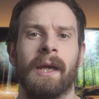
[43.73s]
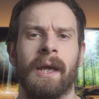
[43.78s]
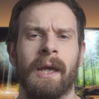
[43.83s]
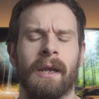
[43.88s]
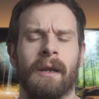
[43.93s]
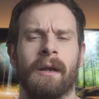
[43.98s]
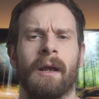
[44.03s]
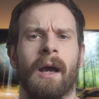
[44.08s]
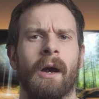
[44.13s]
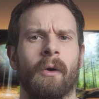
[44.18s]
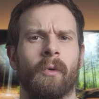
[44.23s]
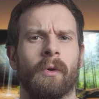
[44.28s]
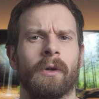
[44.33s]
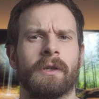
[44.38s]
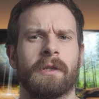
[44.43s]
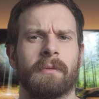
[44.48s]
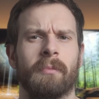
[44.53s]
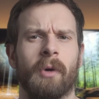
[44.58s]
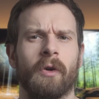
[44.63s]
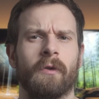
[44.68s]
in our
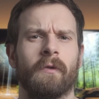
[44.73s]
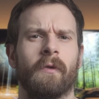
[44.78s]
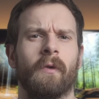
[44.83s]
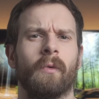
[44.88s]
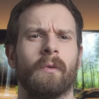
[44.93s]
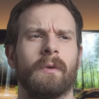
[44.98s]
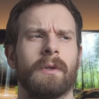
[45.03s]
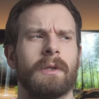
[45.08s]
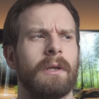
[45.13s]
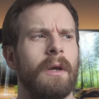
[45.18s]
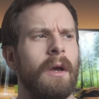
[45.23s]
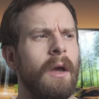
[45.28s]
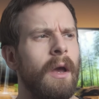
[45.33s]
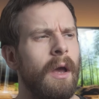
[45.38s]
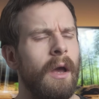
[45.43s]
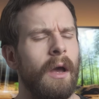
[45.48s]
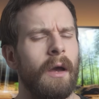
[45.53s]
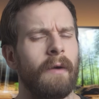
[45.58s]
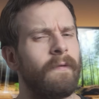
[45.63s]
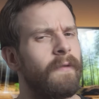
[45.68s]
smartphones?
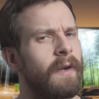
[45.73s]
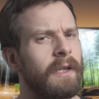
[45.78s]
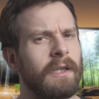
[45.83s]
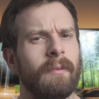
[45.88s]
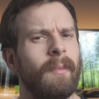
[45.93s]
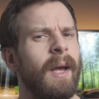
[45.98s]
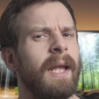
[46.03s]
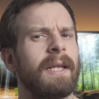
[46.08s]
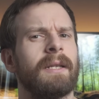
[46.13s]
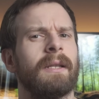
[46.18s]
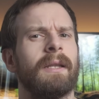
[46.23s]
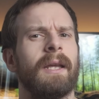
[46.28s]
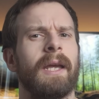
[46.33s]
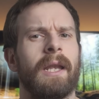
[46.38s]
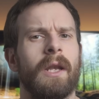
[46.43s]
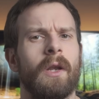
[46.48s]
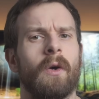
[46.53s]
Fundamentally,